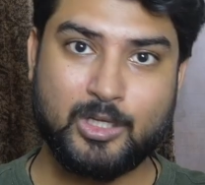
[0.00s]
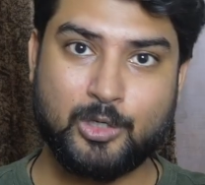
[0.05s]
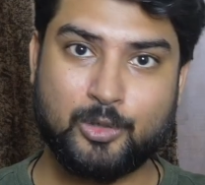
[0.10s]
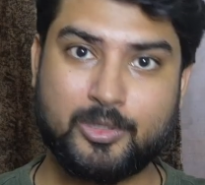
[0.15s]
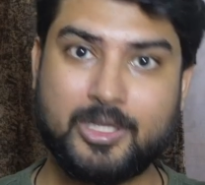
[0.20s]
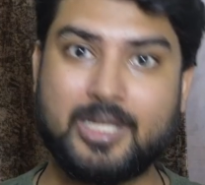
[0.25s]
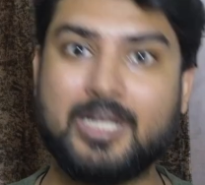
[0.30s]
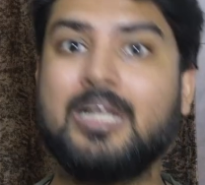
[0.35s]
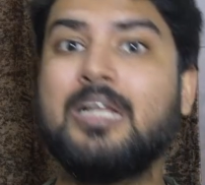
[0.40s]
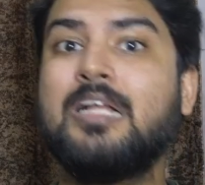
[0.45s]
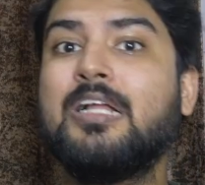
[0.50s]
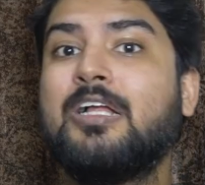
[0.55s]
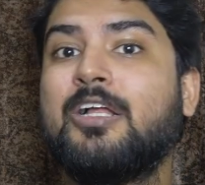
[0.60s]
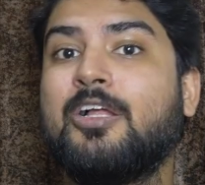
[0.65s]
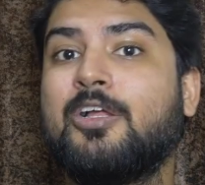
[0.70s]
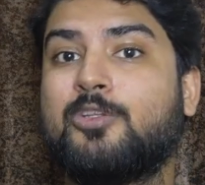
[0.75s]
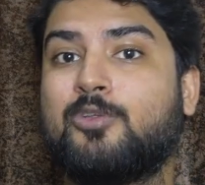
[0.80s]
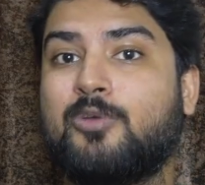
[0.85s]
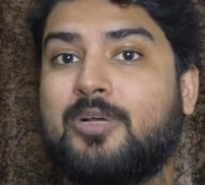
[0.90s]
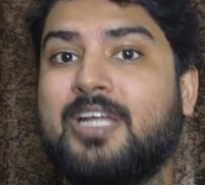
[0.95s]
Okay,
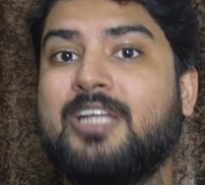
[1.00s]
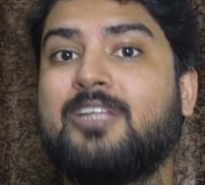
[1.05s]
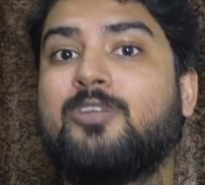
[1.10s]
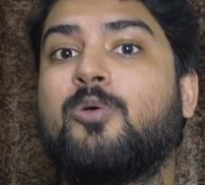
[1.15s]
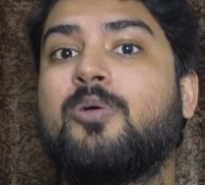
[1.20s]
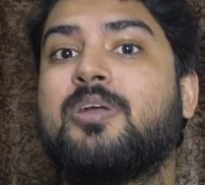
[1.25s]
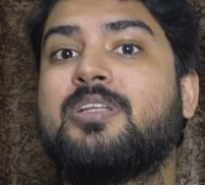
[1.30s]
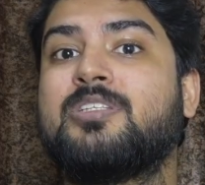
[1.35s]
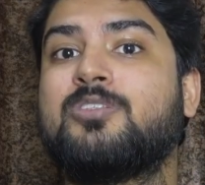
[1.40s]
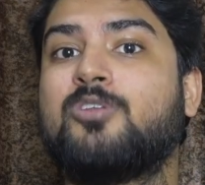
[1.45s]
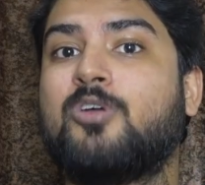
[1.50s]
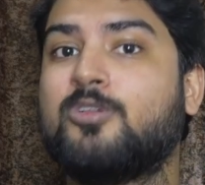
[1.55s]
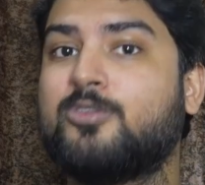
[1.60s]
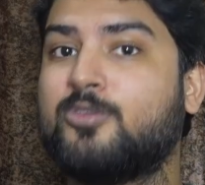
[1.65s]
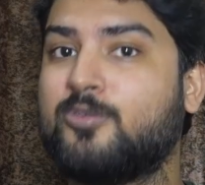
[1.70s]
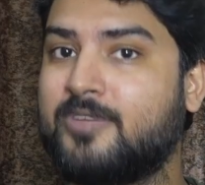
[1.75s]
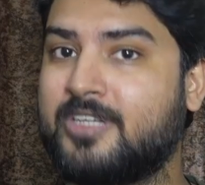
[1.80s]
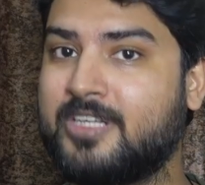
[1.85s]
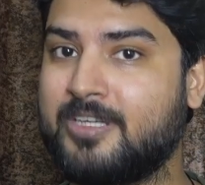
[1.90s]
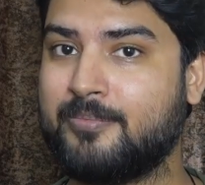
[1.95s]
so again, OS is
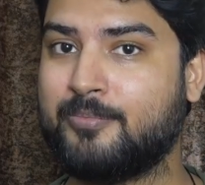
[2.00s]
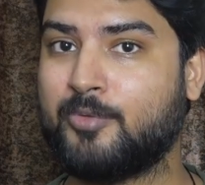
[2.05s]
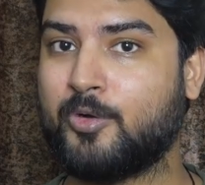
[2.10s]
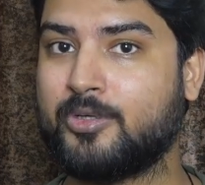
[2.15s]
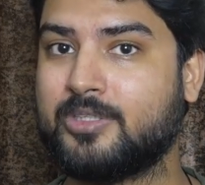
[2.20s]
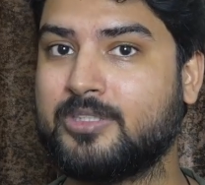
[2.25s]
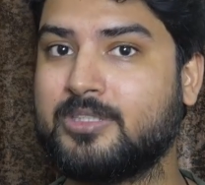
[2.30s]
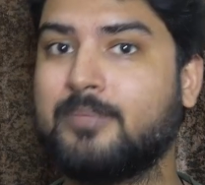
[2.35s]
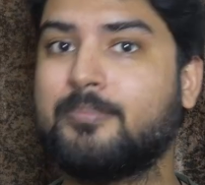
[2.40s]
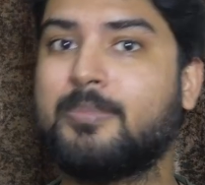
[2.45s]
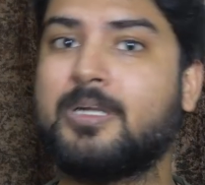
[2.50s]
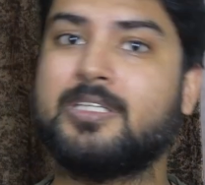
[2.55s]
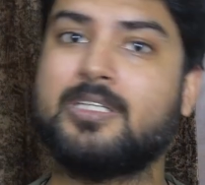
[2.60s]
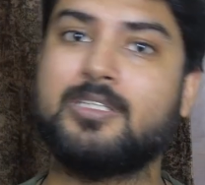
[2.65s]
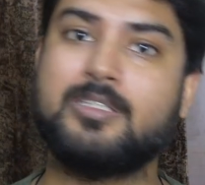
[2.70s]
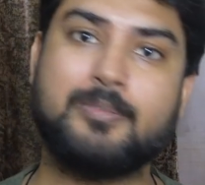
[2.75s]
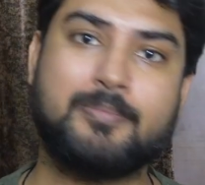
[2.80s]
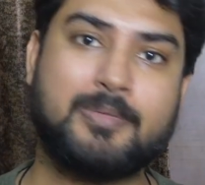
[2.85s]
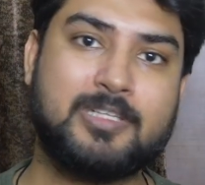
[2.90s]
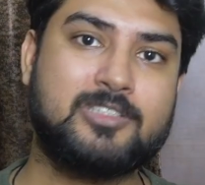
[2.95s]
also very important, but
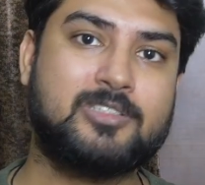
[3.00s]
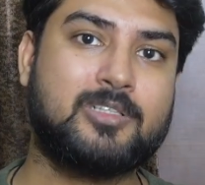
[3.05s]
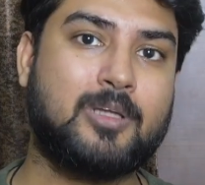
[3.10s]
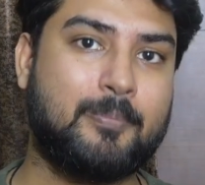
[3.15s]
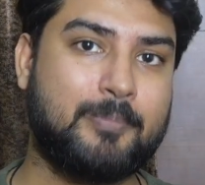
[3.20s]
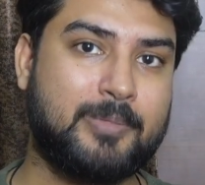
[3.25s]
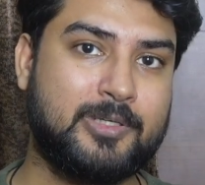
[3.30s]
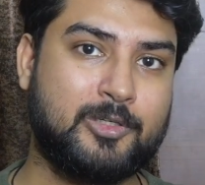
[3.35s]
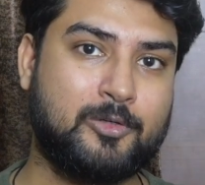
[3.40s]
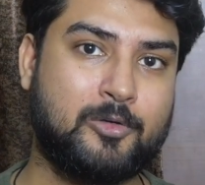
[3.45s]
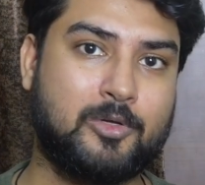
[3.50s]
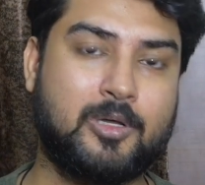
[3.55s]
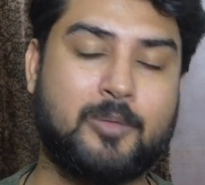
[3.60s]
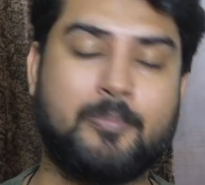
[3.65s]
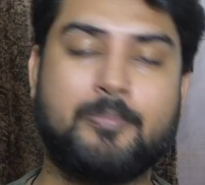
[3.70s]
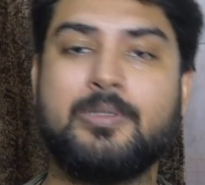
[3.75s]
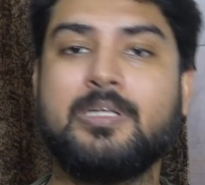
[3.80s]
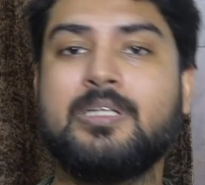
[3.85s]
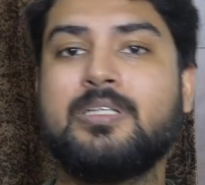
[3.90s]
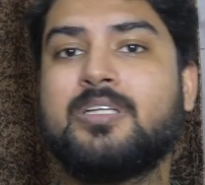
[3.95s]
it depends company to
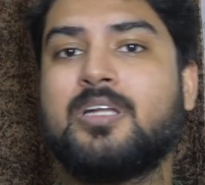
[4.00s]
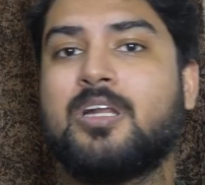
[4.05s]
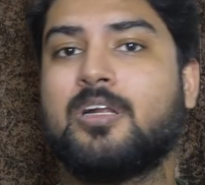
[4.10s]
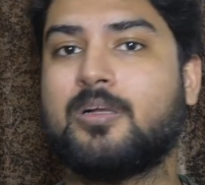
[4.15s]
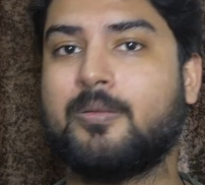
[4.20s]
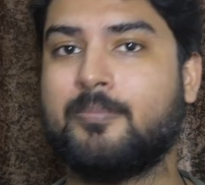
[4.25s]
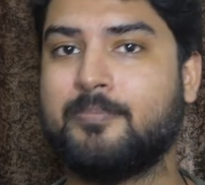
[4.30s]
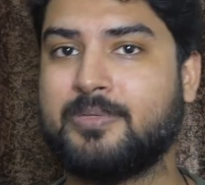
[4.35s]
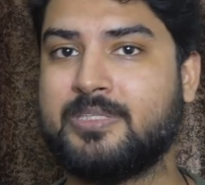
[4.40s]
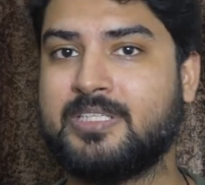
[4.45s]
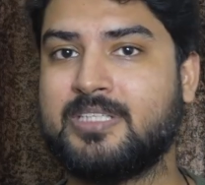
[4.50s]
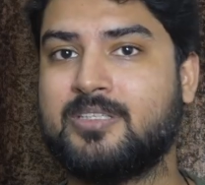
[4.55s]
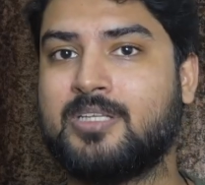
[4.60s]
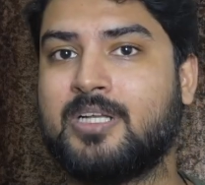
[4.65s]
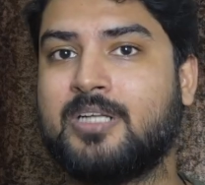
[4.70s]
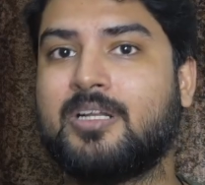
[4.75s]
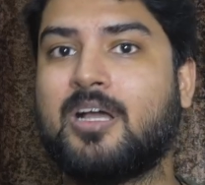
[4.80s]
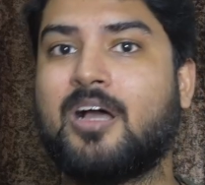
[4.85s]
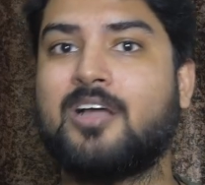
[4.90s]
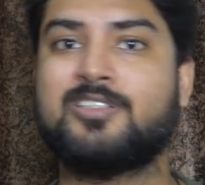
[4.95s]
company. There are companies
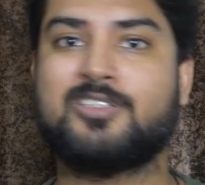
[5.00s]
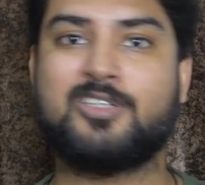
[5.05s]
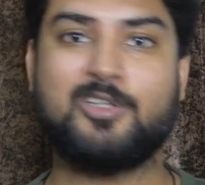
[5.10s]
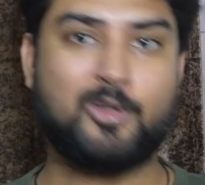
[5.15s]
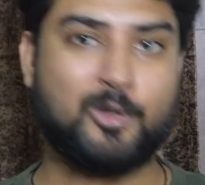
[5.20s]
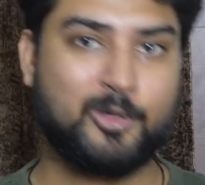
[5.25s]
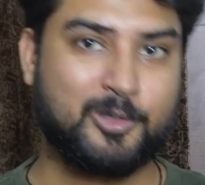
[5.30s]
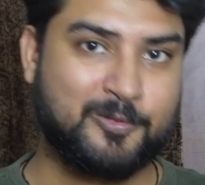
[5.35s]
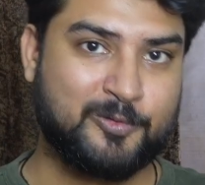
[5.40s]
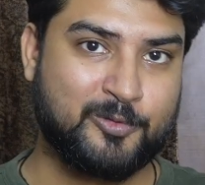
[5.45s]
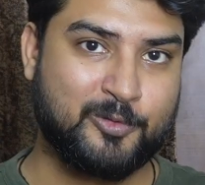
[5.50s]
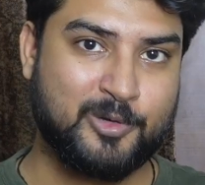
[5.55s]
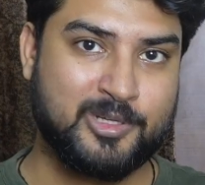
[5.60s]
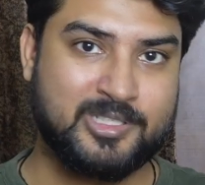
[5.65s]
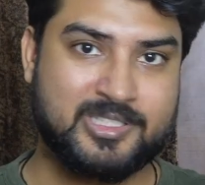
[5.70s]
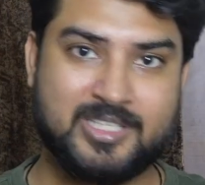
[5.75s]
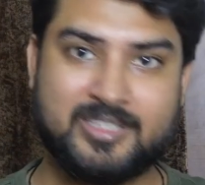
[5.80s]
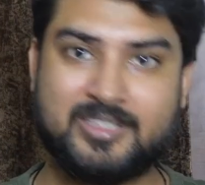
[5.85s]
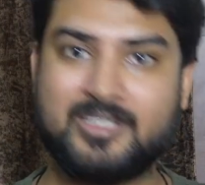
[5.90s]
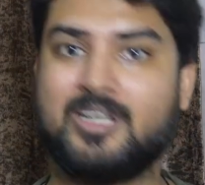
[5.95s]
that ask a lot of
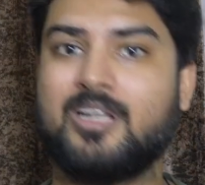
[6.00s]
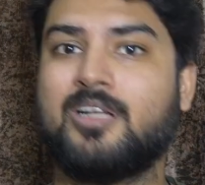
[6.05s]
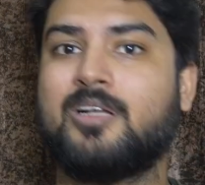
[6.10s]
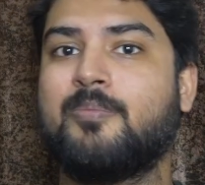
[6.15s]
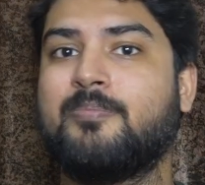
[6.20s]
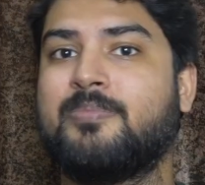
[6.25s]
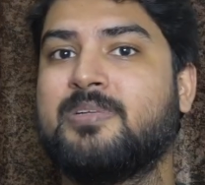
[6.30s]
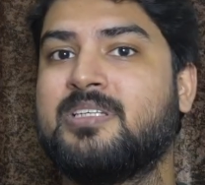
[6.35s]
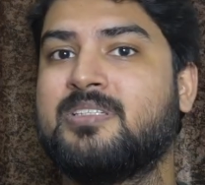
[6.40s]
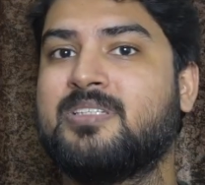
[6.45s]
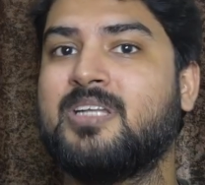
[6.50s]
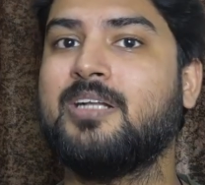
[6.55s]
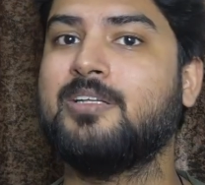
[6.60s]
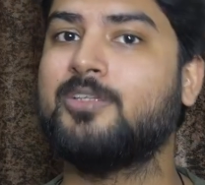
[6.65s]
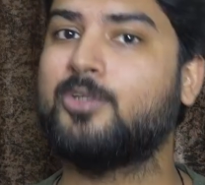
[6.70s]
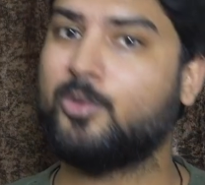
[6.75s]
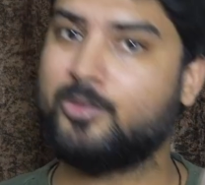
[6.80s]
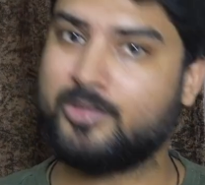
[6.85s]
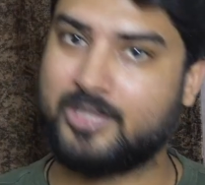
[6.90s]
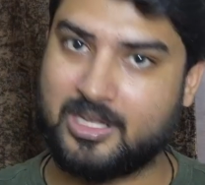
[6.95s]
OS and there are companies
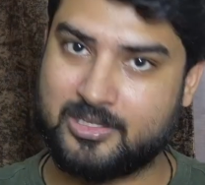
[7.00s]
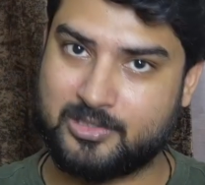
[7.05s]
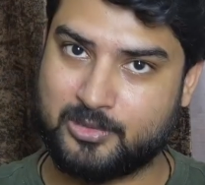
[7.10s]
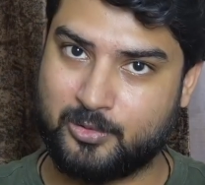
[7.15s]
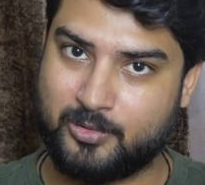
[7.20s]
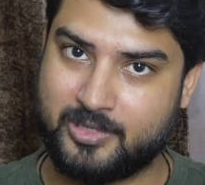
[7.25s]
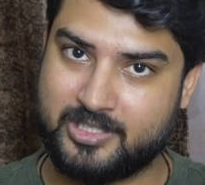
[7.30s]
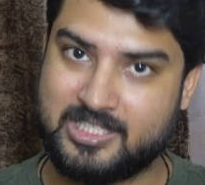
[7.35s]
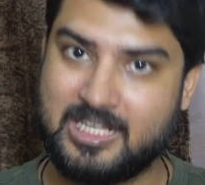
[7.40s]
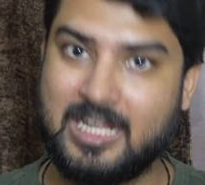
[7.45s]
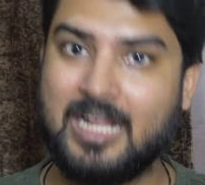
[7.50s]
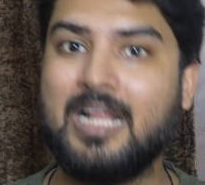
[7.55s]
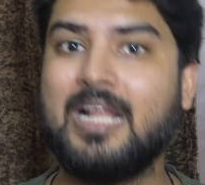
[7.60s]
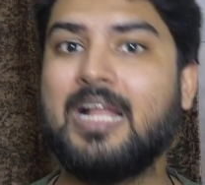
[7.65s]
that don't ask OS.